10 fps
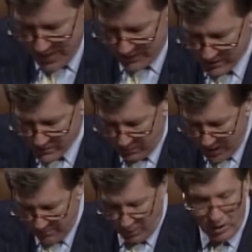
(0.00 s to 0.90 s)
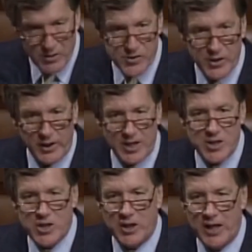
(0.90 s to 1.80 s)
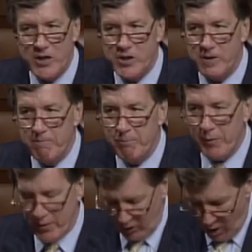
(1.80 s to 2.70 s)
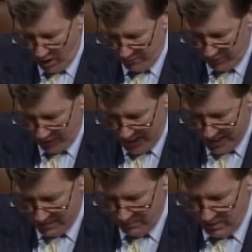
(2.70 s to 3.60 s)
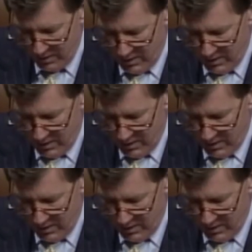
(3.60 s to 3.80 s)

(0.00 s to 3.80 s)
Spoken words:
to make this bipartisan legislation the law of the land.